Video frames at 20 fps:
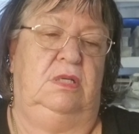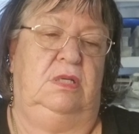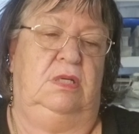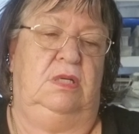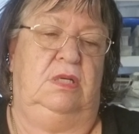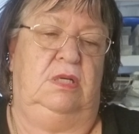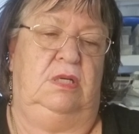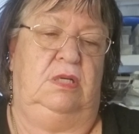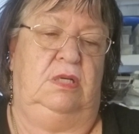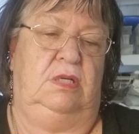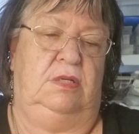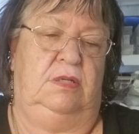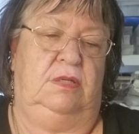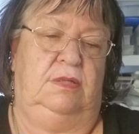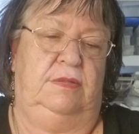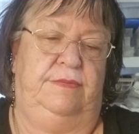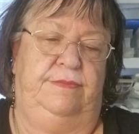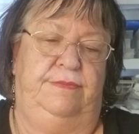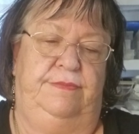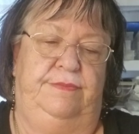
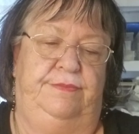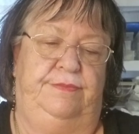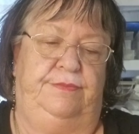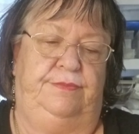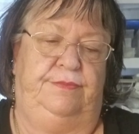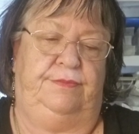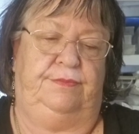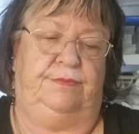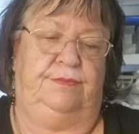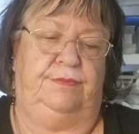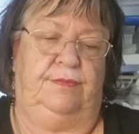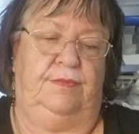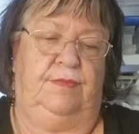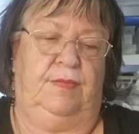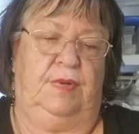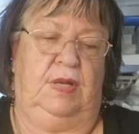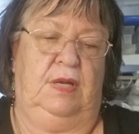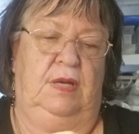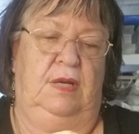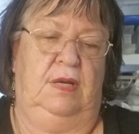
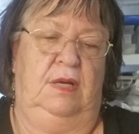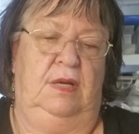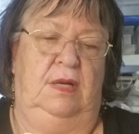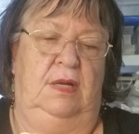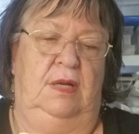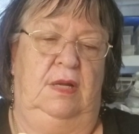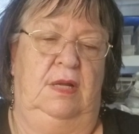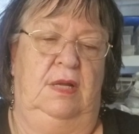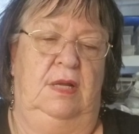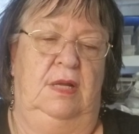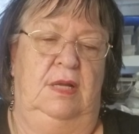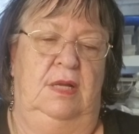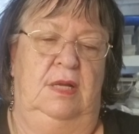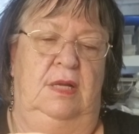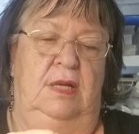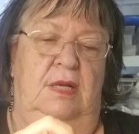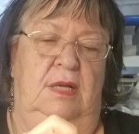No one is speaking in this clip.